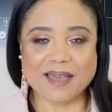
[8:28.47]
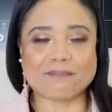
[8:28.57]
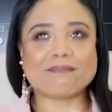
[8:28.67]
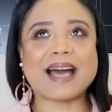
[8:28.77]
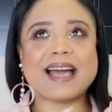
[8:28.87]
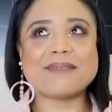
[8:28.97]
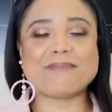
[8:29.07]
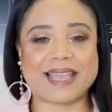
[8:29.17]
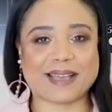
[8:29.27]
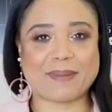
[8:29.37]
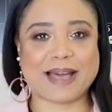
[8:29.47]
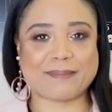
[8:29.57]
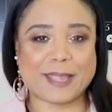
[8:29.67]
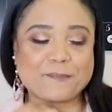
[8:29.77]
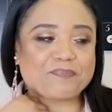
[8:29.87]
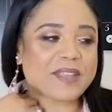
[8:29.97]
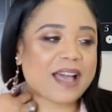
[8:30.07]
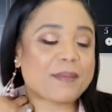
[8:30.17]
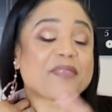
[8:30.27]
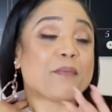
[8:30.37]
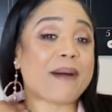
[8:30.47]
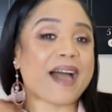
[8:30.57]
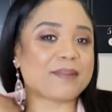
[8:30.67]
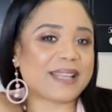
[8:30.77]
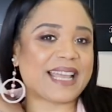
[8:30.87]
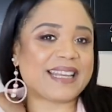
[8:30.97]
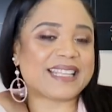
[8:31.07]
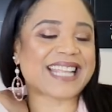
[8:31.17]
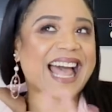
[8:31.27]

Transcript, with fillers: my makeup hobby. The bottom line is